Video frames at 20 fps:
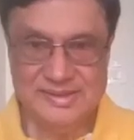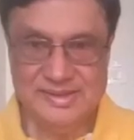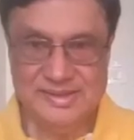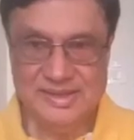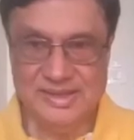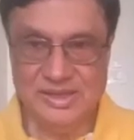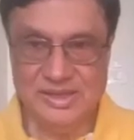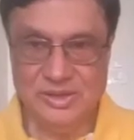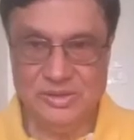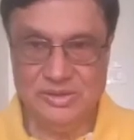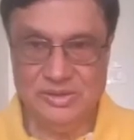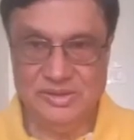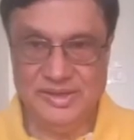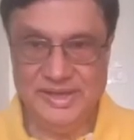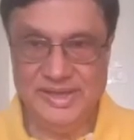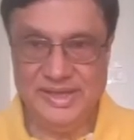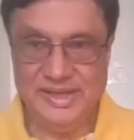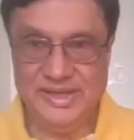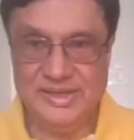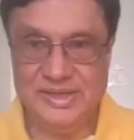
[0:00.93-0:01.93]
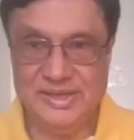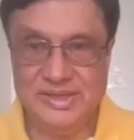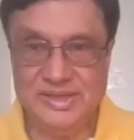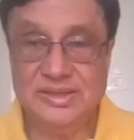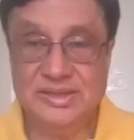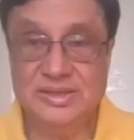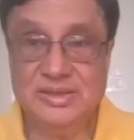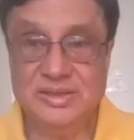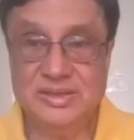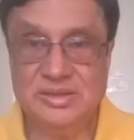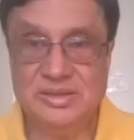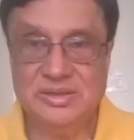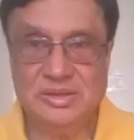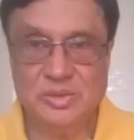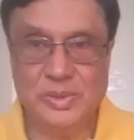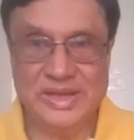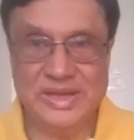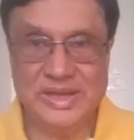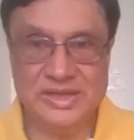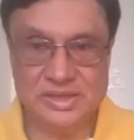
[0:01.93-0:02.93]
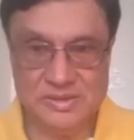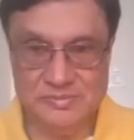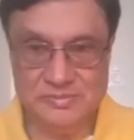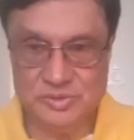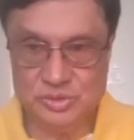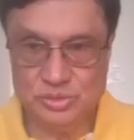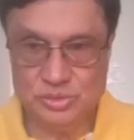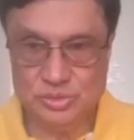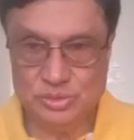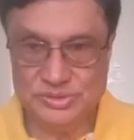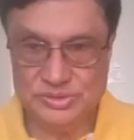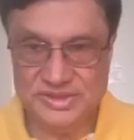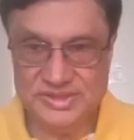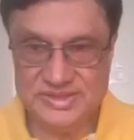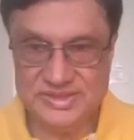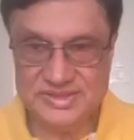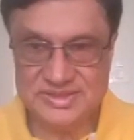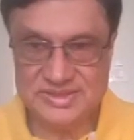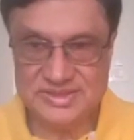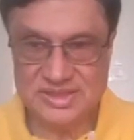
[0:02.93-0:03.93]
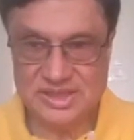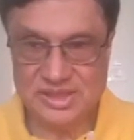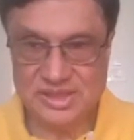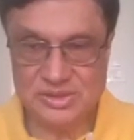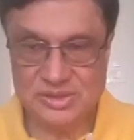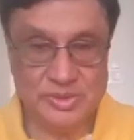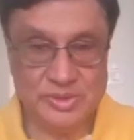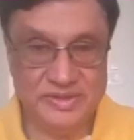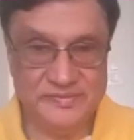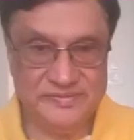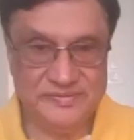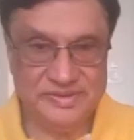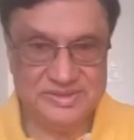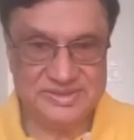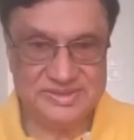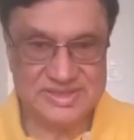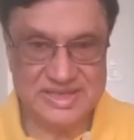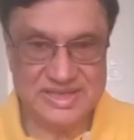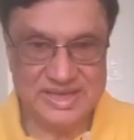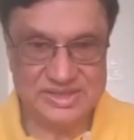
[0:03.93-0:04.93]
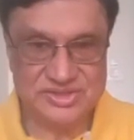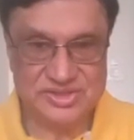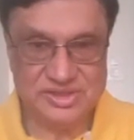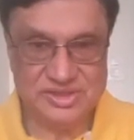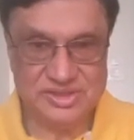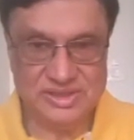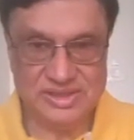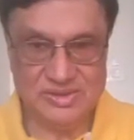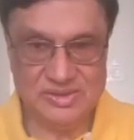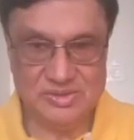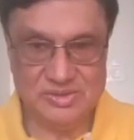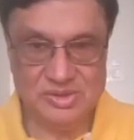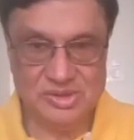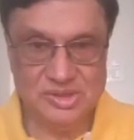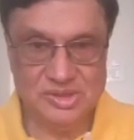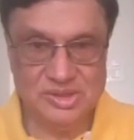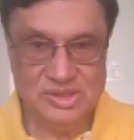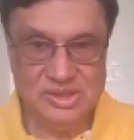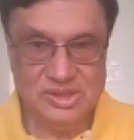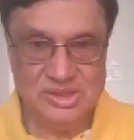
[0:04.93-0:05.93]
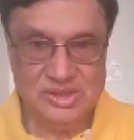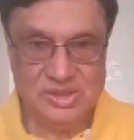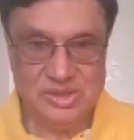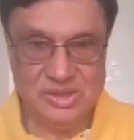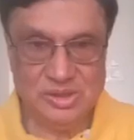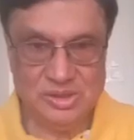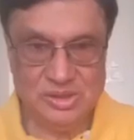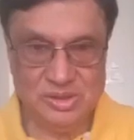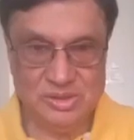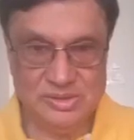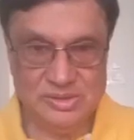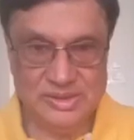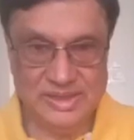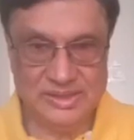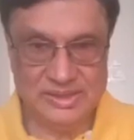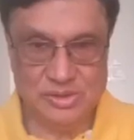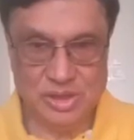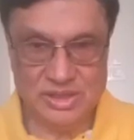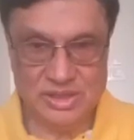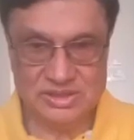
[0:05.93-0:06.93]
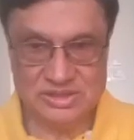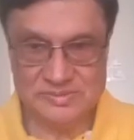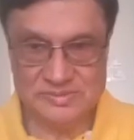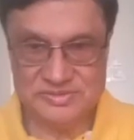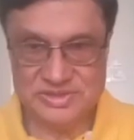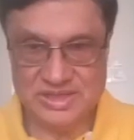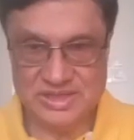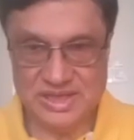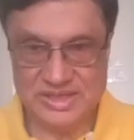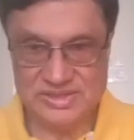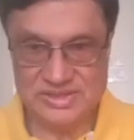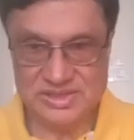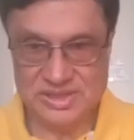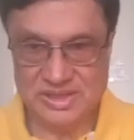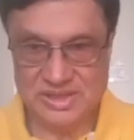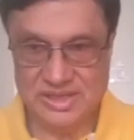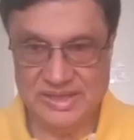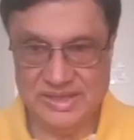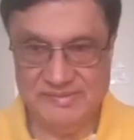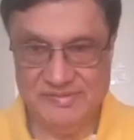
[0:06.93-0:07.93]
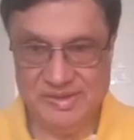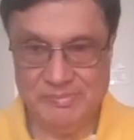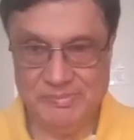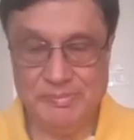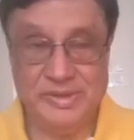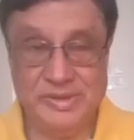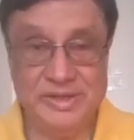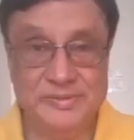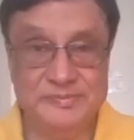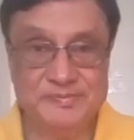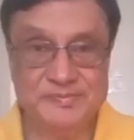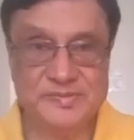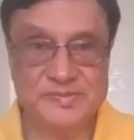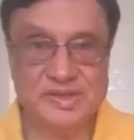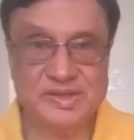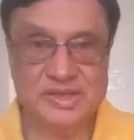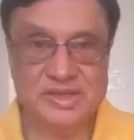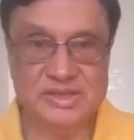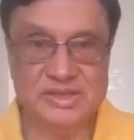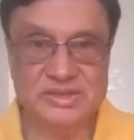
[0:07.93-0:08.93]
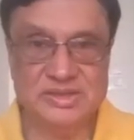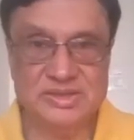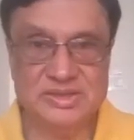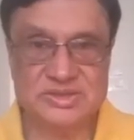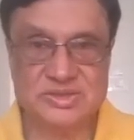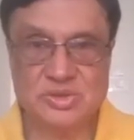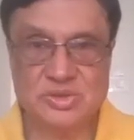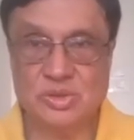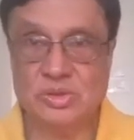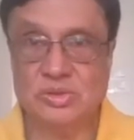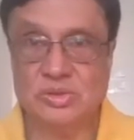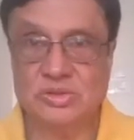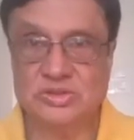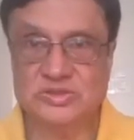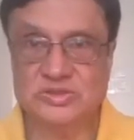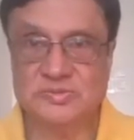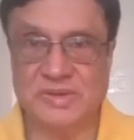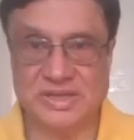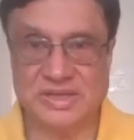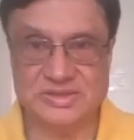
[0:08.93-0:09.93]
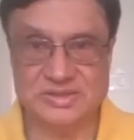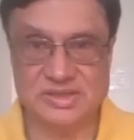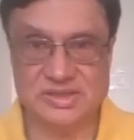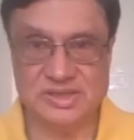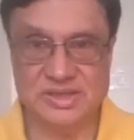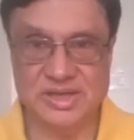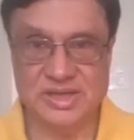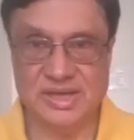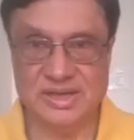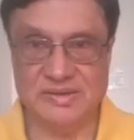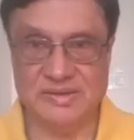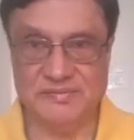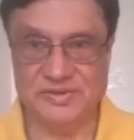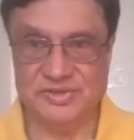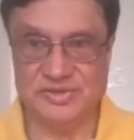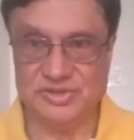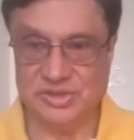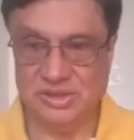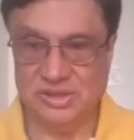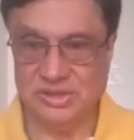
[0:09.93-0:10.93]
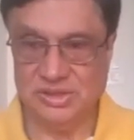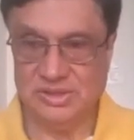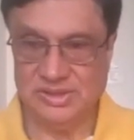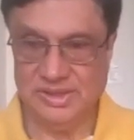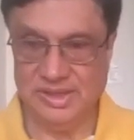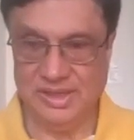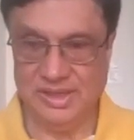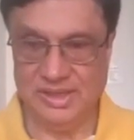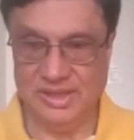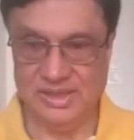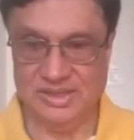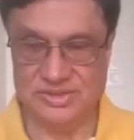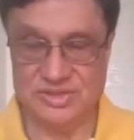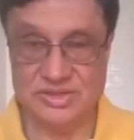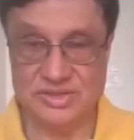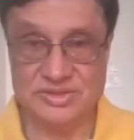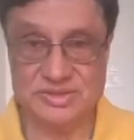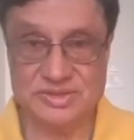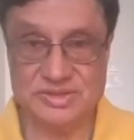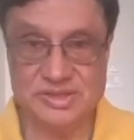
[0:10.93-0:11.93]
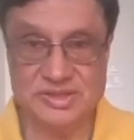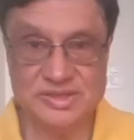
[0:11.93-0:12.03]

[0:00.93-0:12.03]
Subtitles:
Hello and welcome to this 21st lecture on algorithm selection and development in this course Master in Artificial Intelligence.